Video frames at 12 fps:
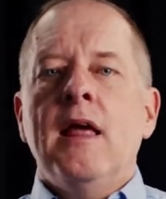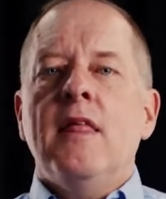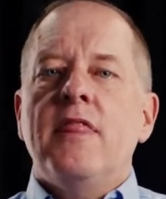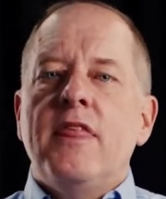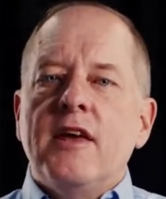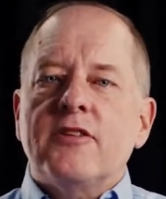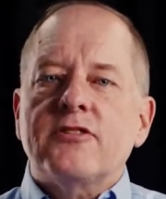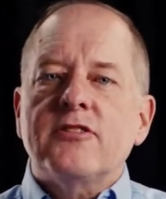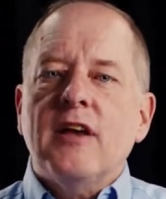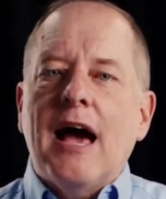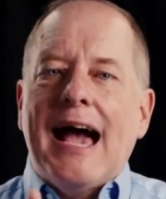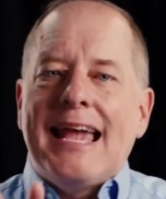
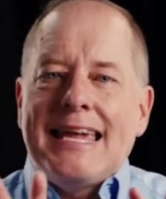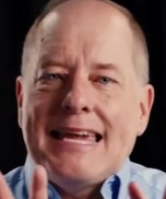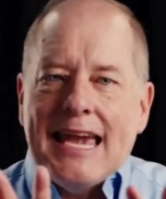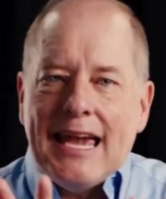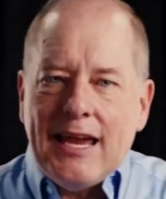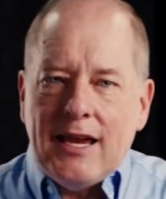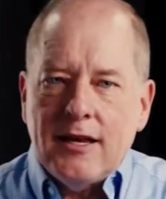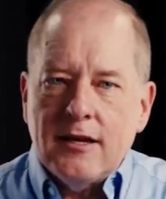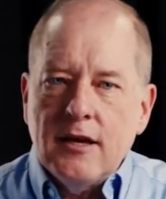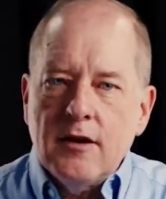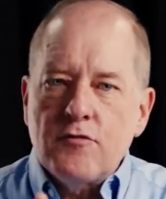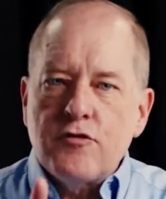This I
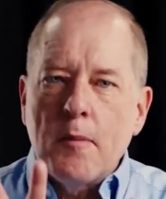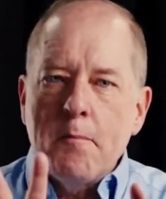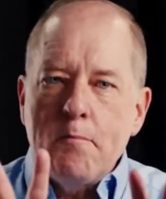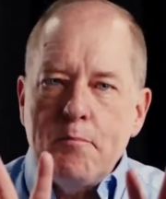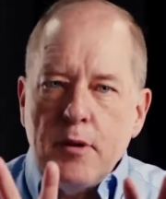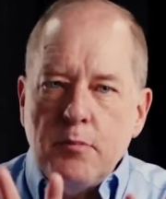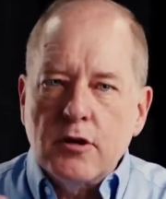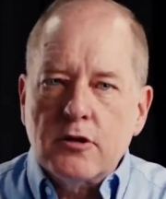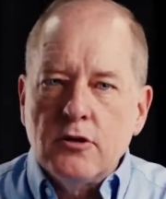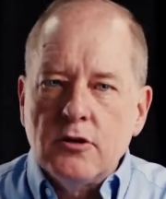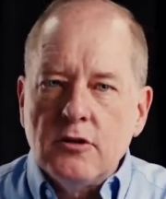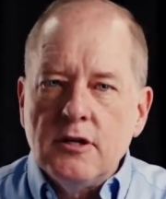gain from
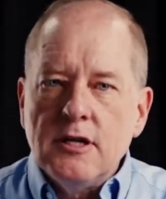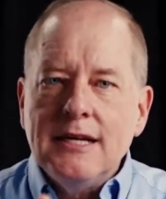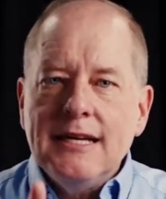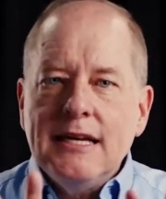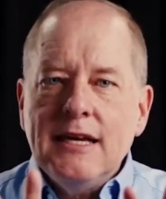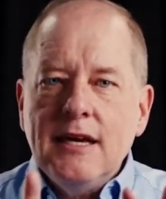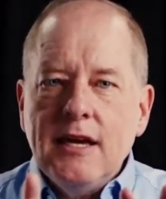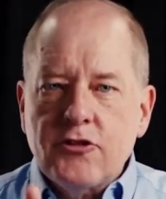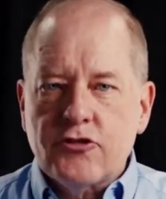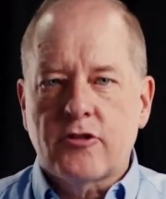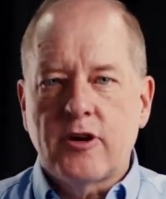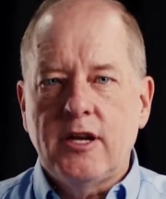biblical
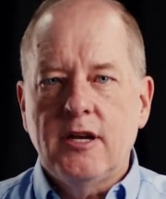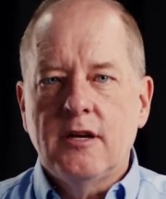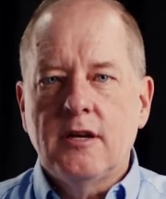history.